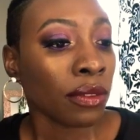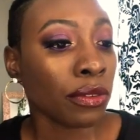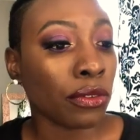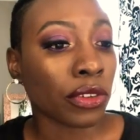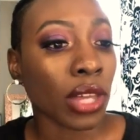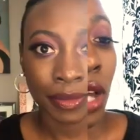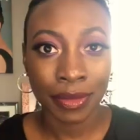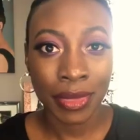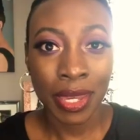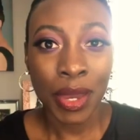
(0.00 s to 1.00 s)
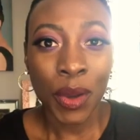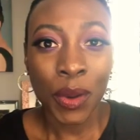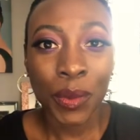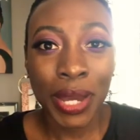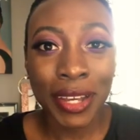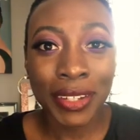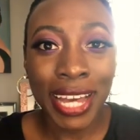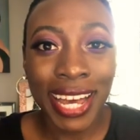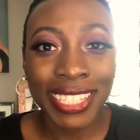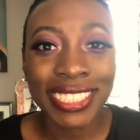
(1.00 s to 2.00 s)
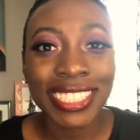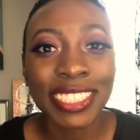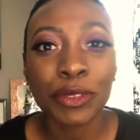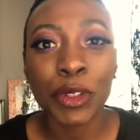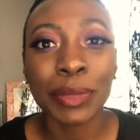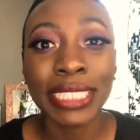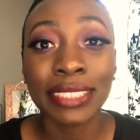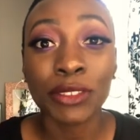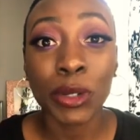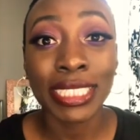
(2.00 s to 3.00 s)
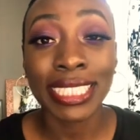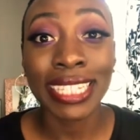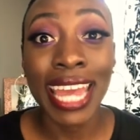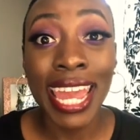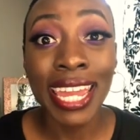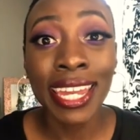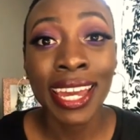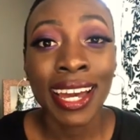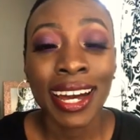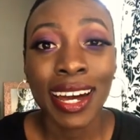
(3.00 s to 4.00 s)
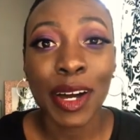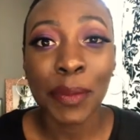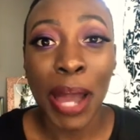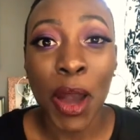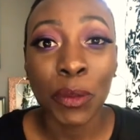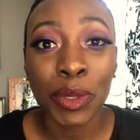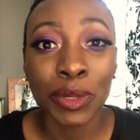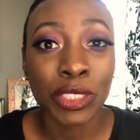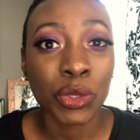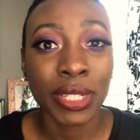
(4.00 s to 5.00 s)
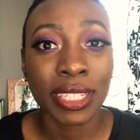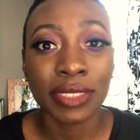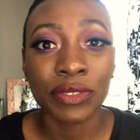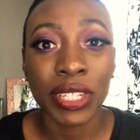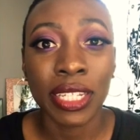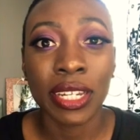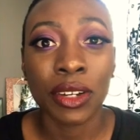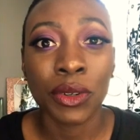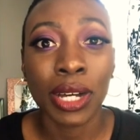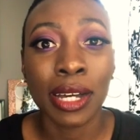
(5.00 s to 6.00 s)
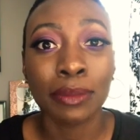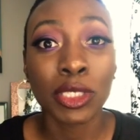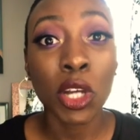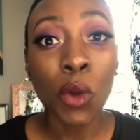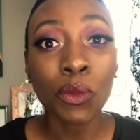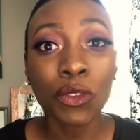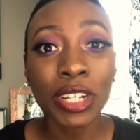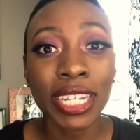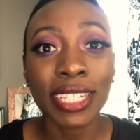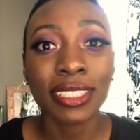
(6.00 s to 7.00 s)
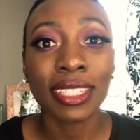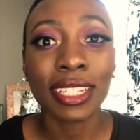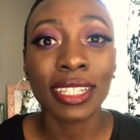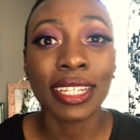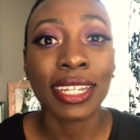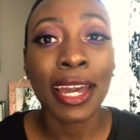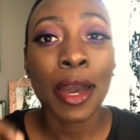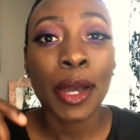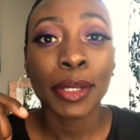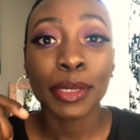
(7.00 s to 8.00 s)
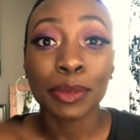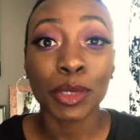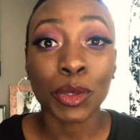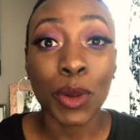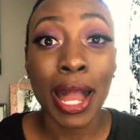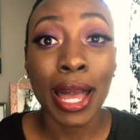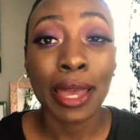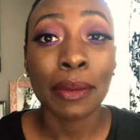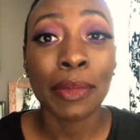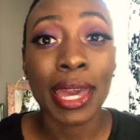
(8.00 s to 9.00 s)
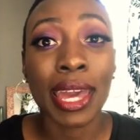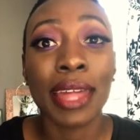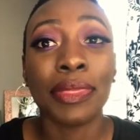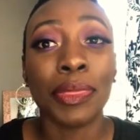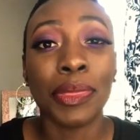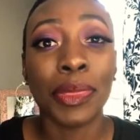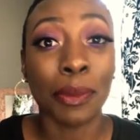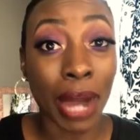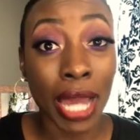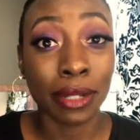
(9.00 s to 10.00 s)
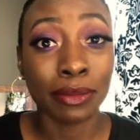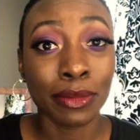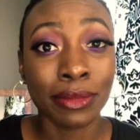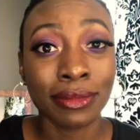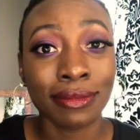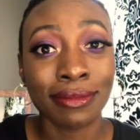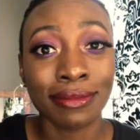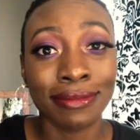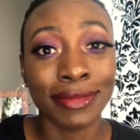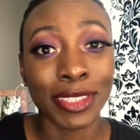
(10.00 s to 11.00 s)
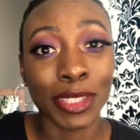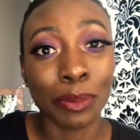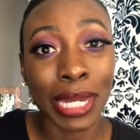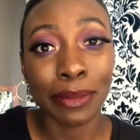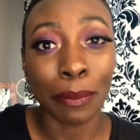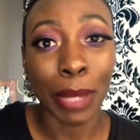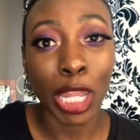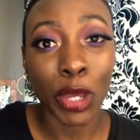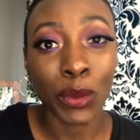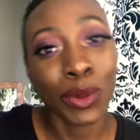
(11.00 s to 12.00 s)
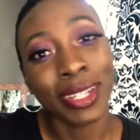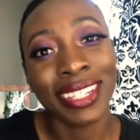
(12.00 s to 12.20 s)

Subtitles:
food for thought. Well, guys, that's it for me for today. I hope you enjoyed this video. Don't forget to click subscribe at the bottom, the button below,